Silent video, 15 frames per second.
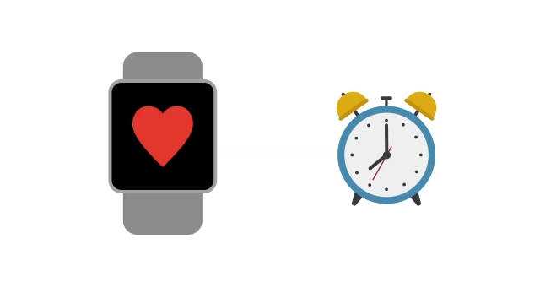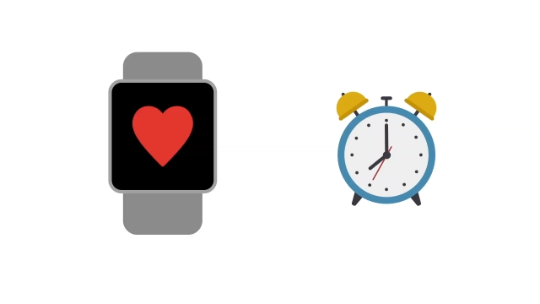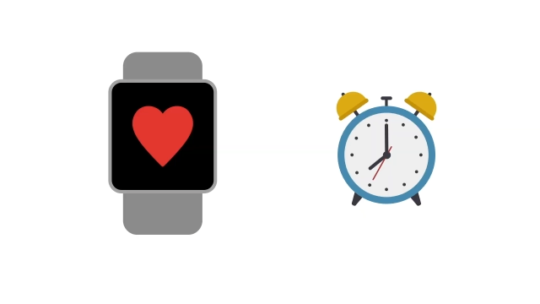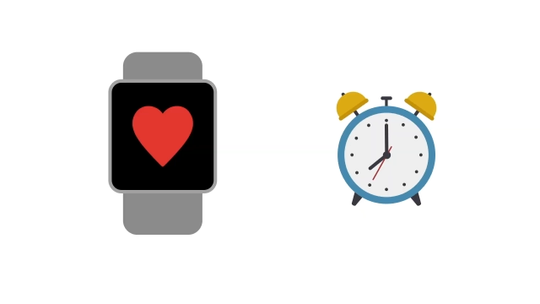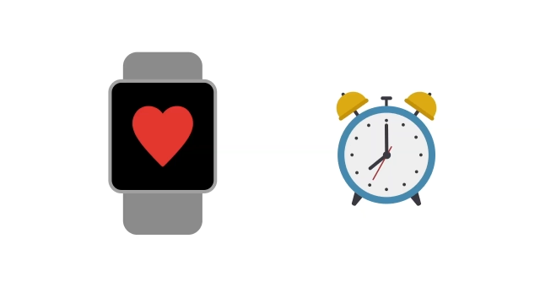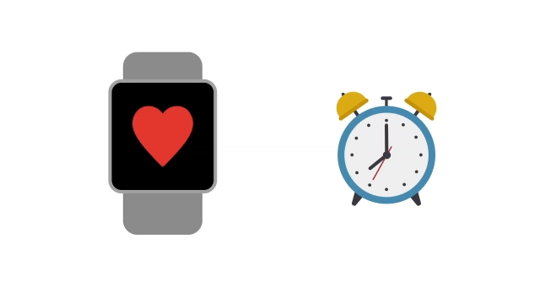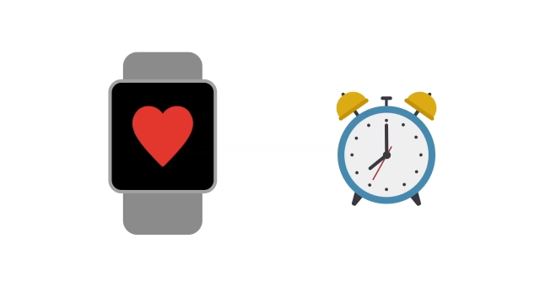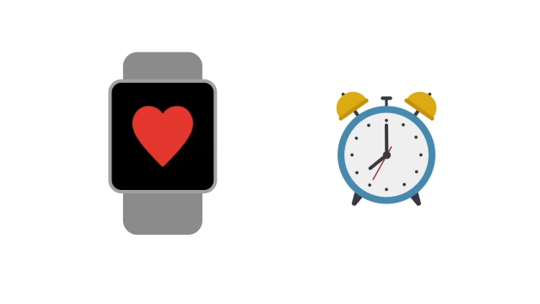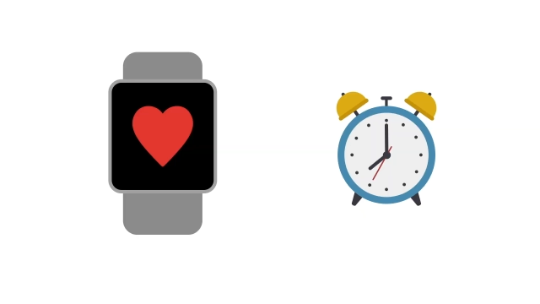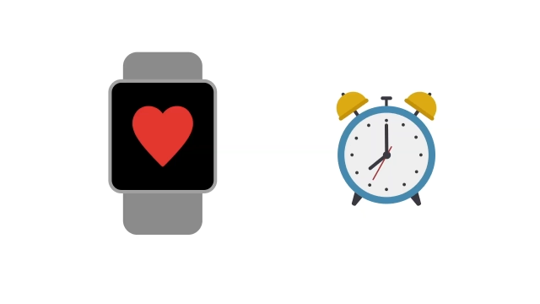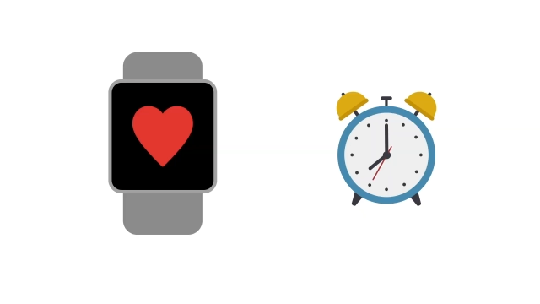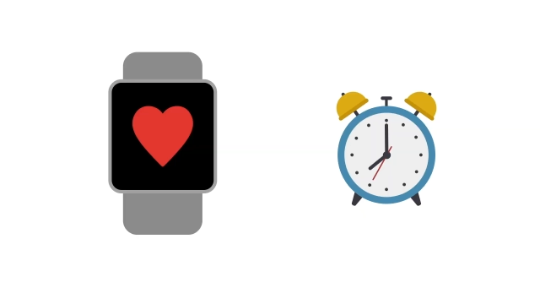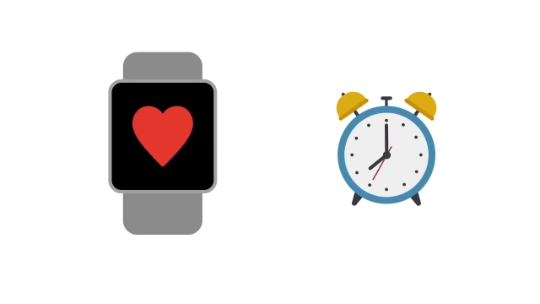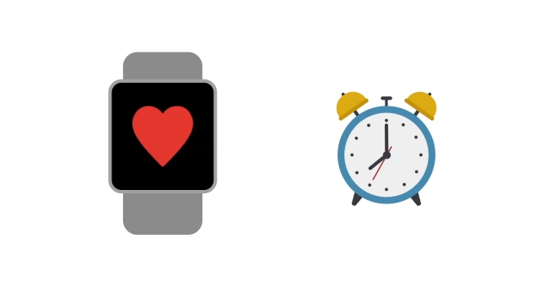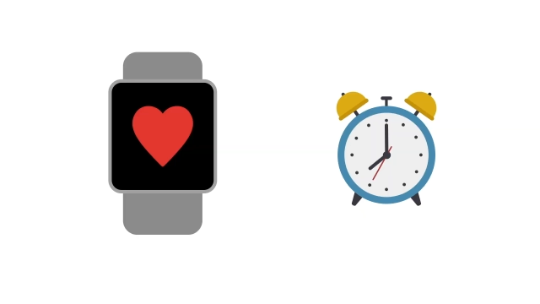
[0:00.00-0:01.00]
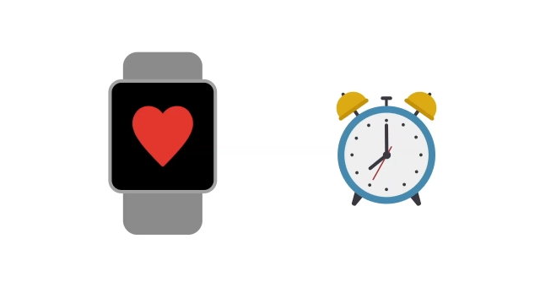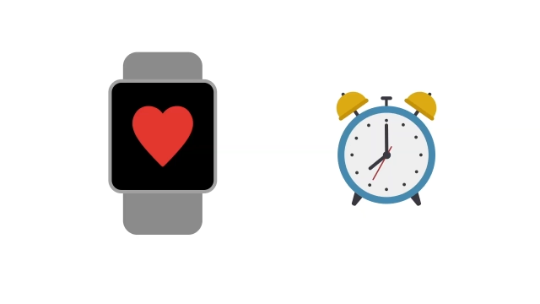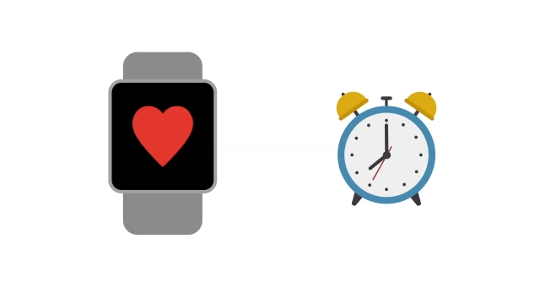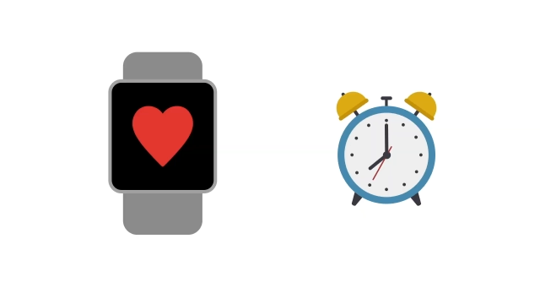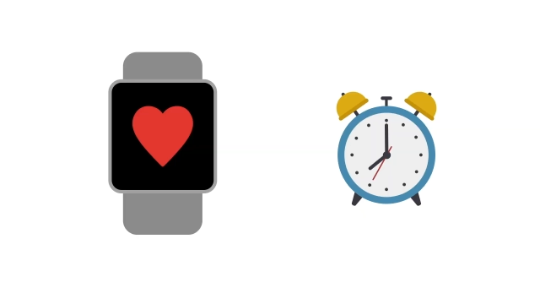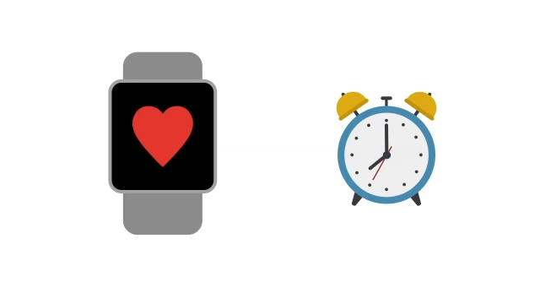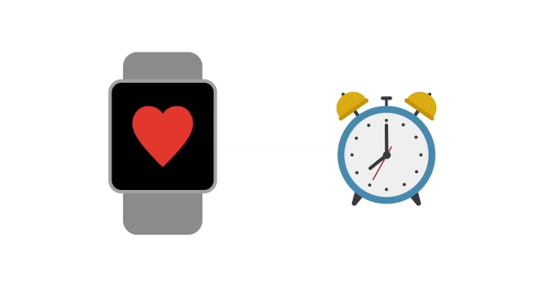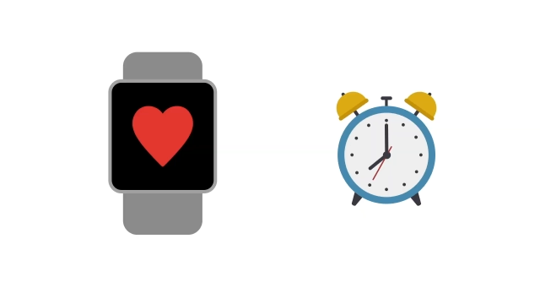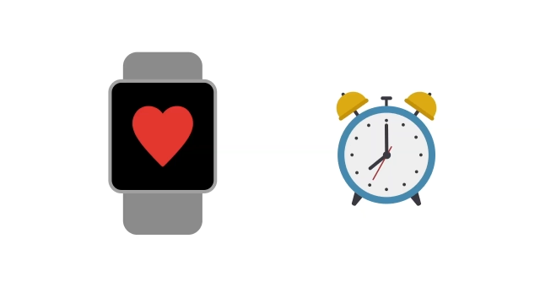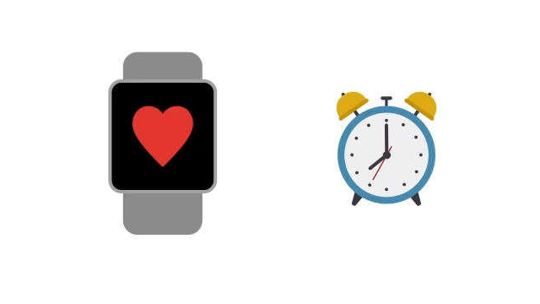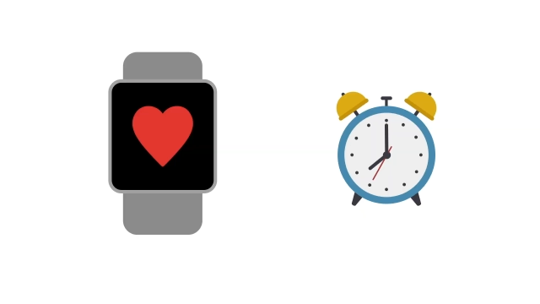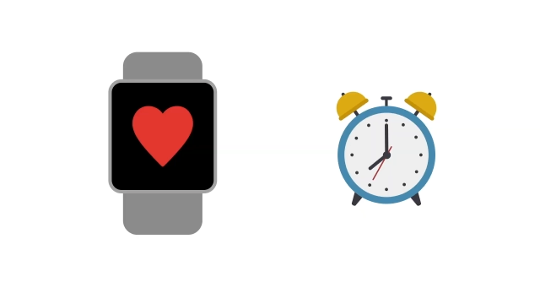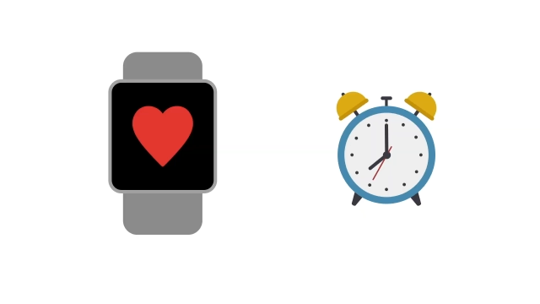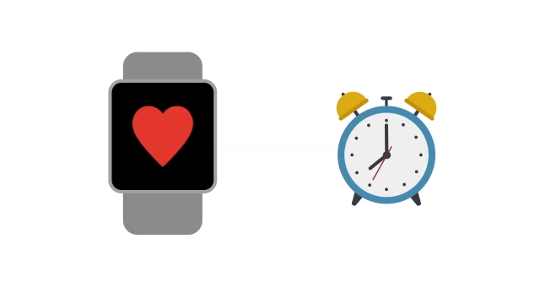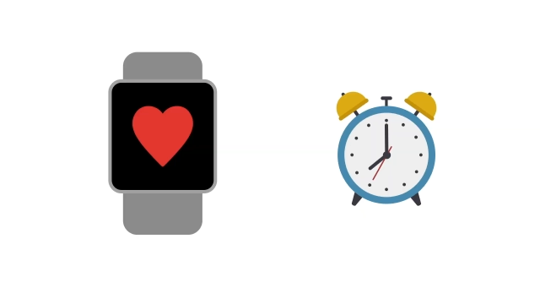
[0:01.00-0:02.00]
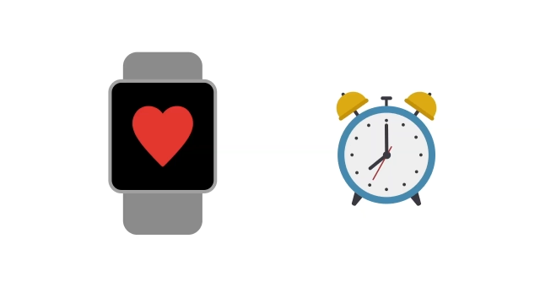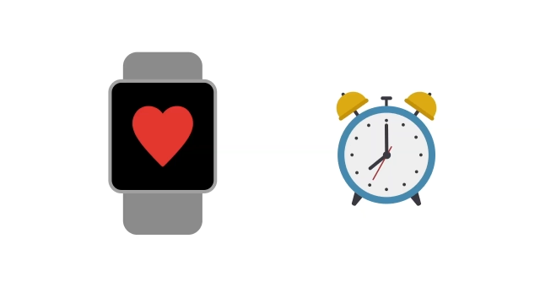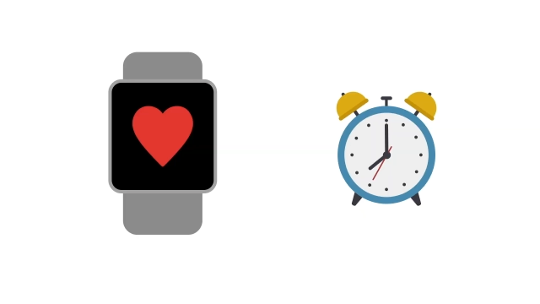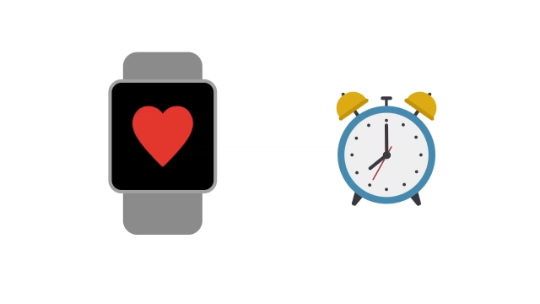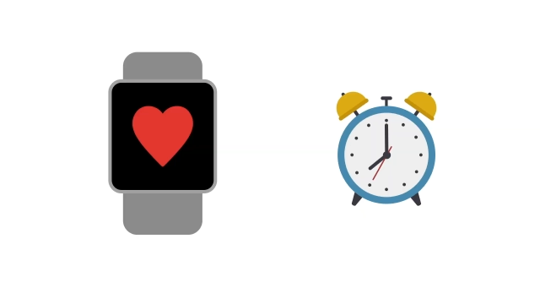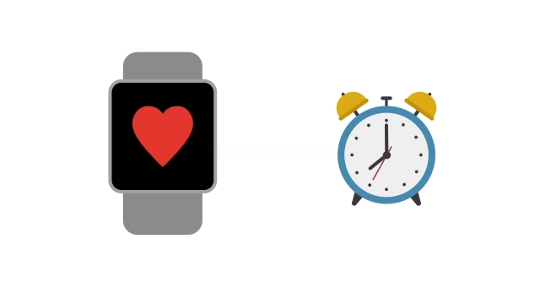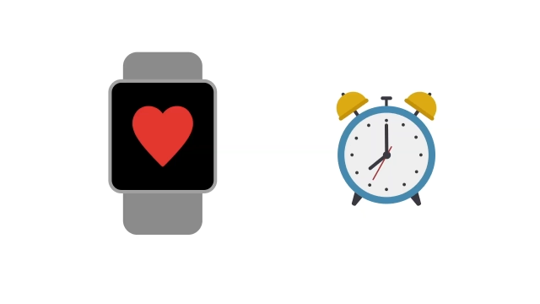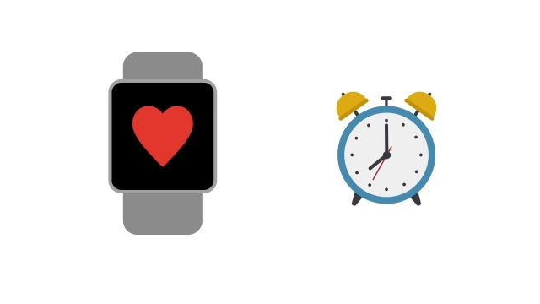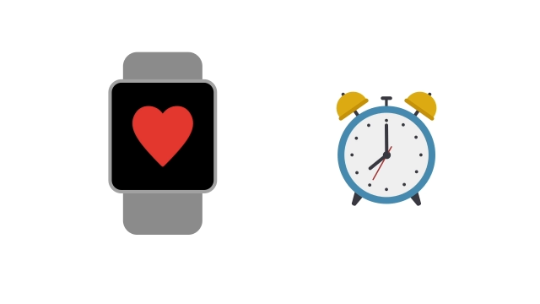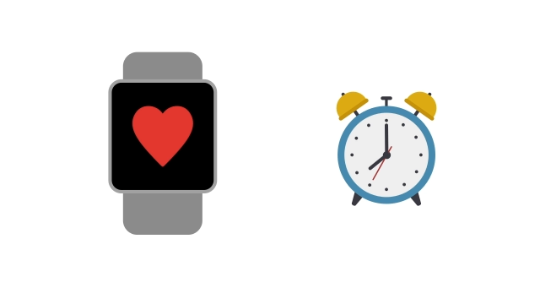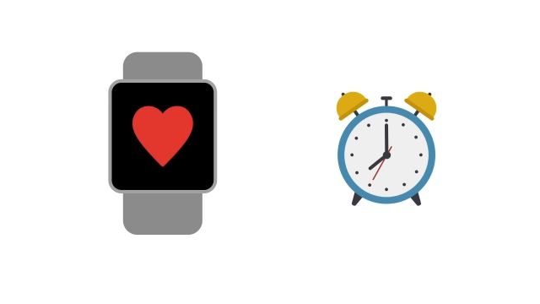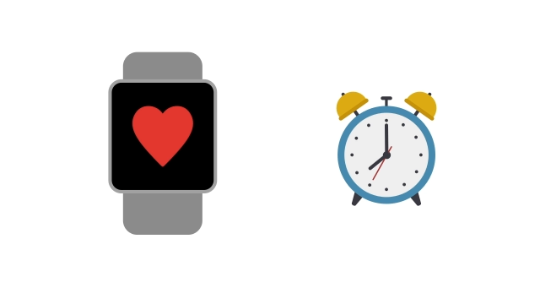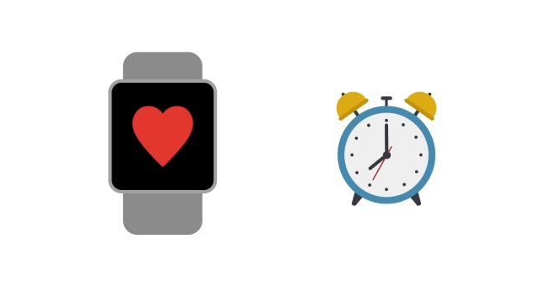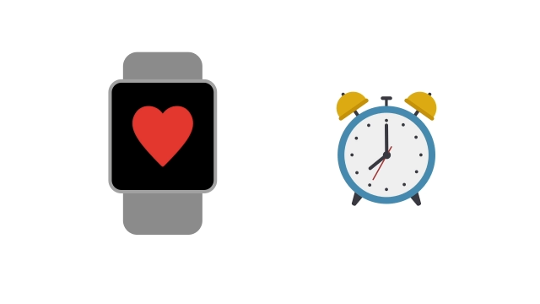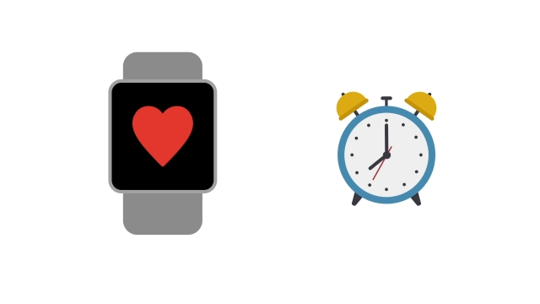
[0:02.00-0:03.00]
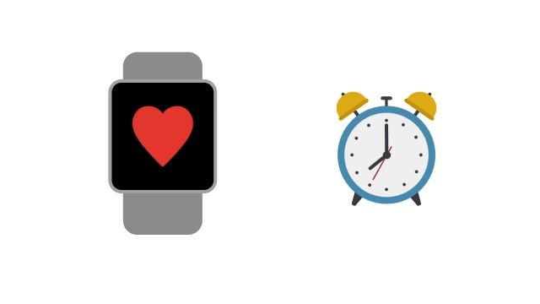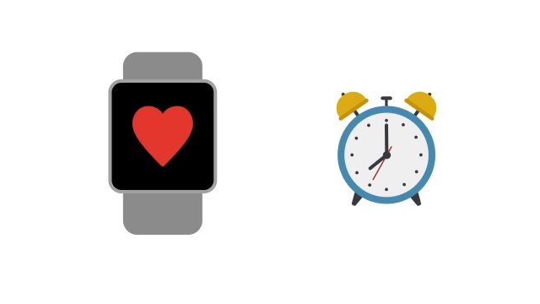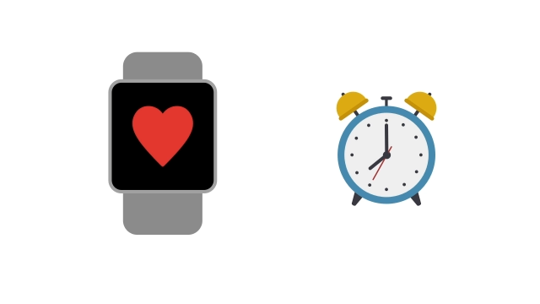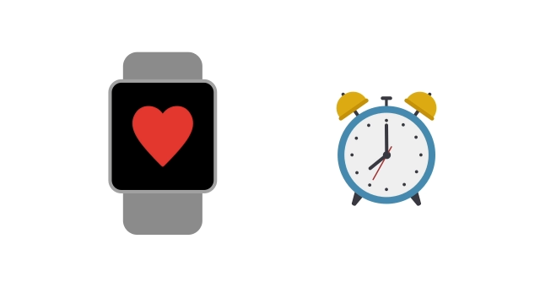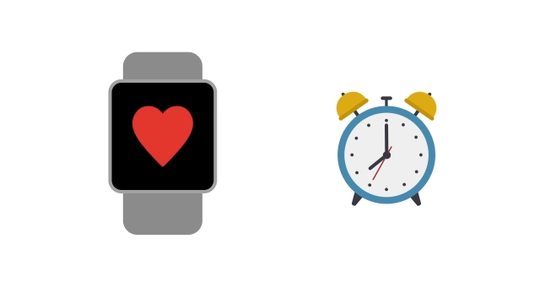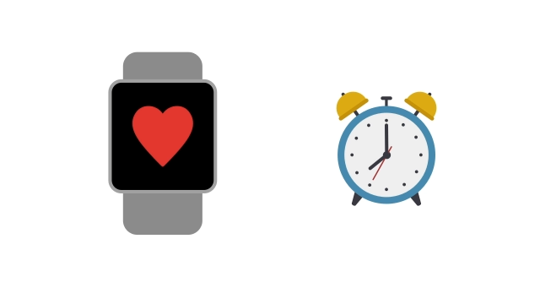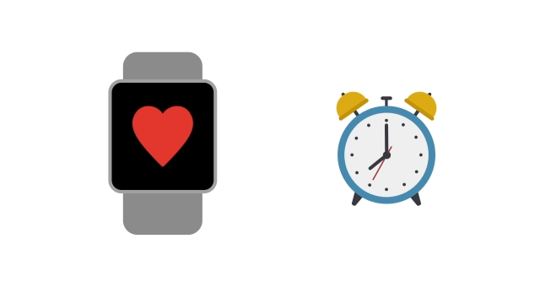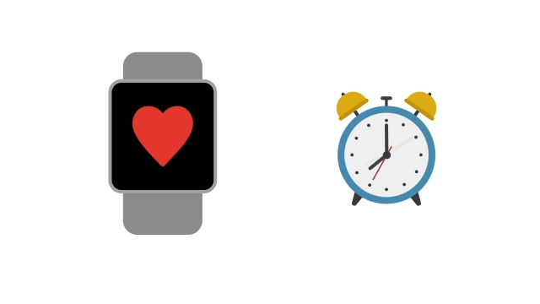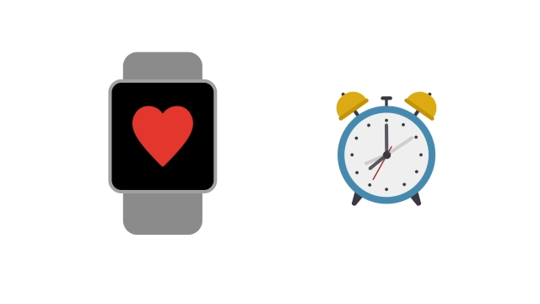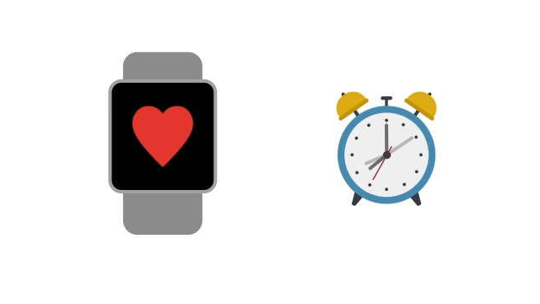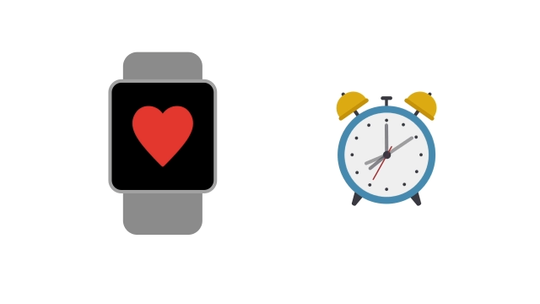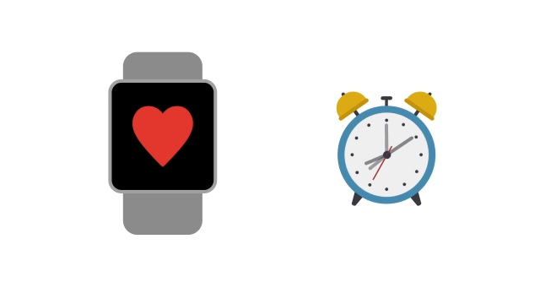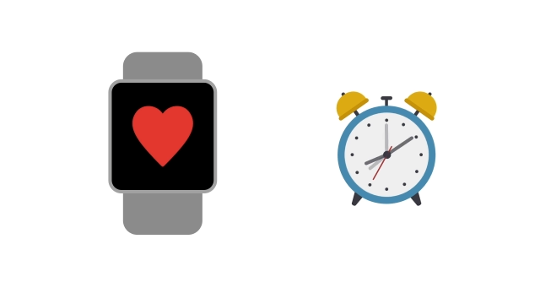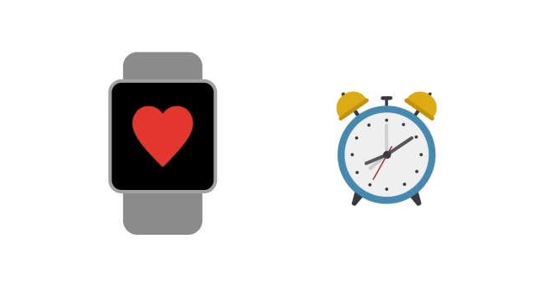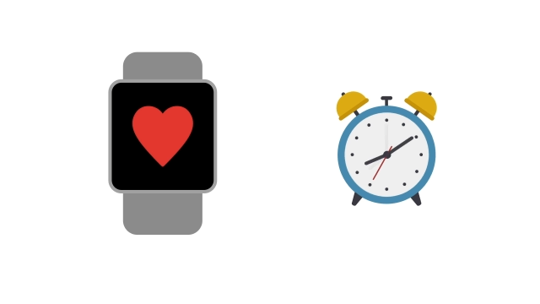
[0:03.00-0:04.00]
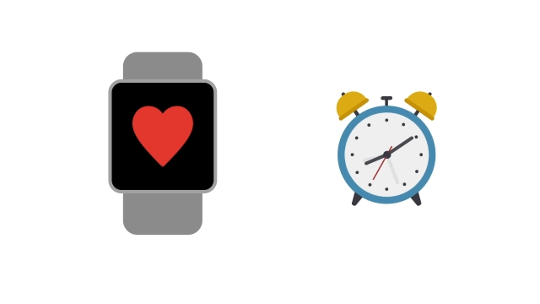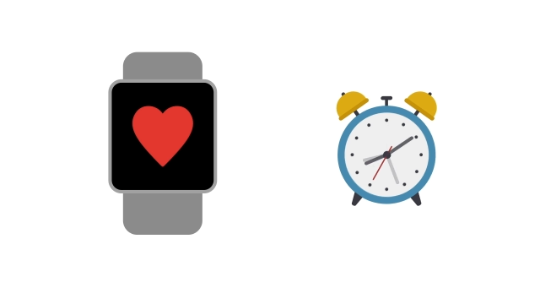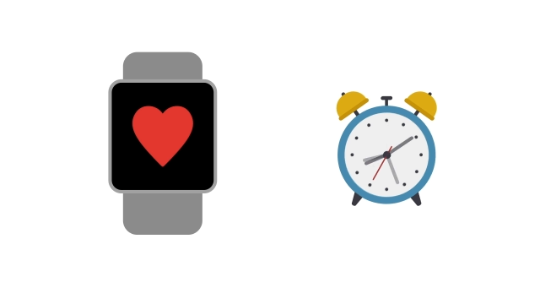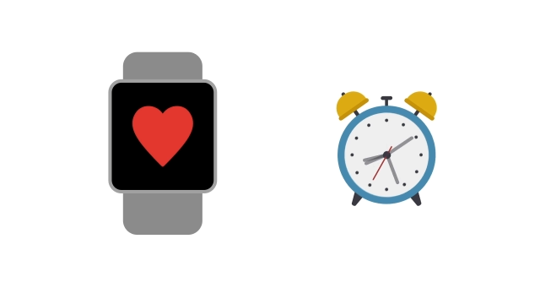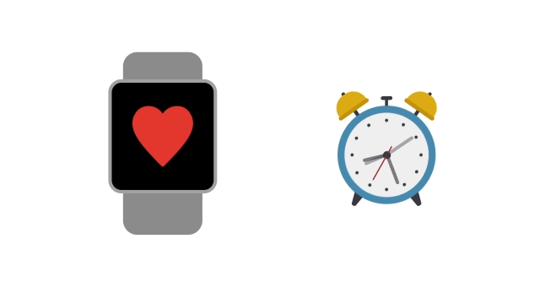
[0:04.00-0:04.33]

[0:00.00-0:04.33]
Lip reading: No face is visible, so there are no lips to read.